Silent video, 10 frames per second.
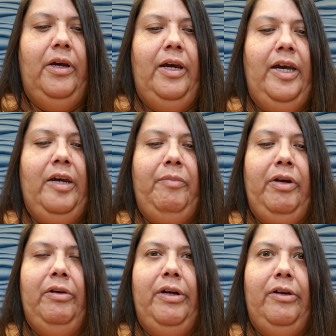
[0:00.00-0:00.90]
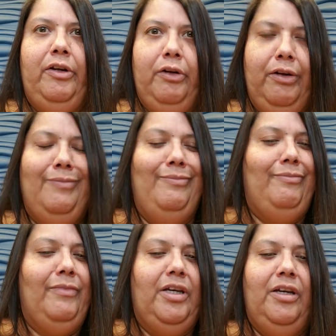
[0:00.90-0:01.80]
It can be
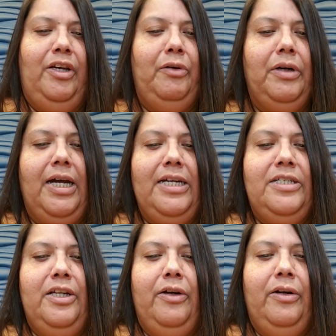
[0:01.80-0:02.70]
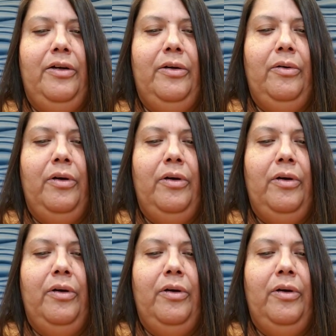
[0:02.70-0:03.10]
utilized in a